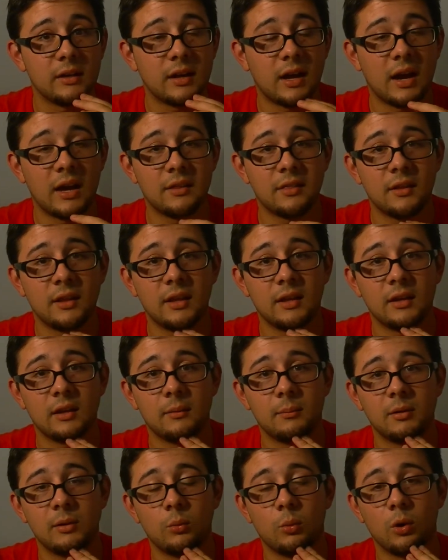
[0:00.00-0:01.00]
I think
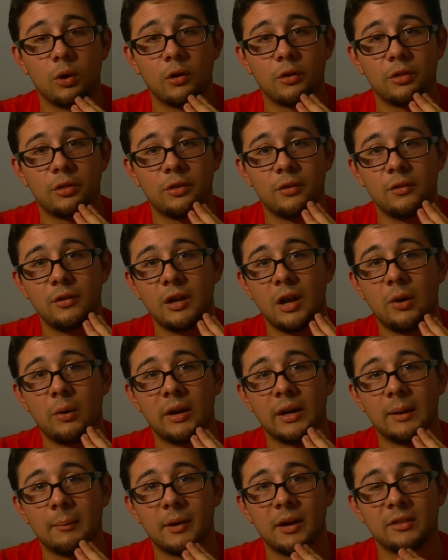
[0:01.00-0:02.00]
it'd be worth
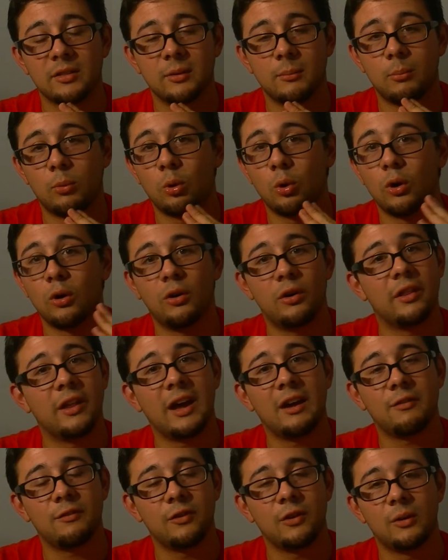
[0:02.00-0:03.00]
knowing about the moral of
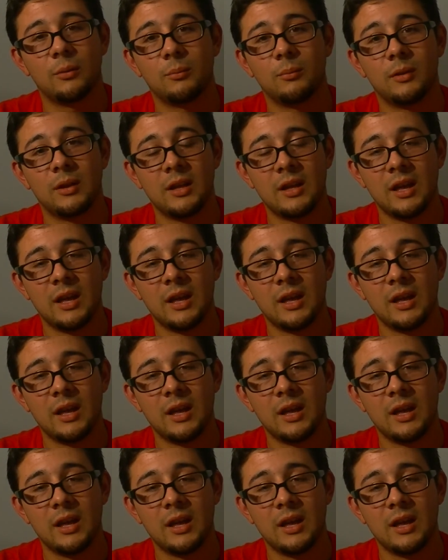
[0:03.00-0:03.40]
that film,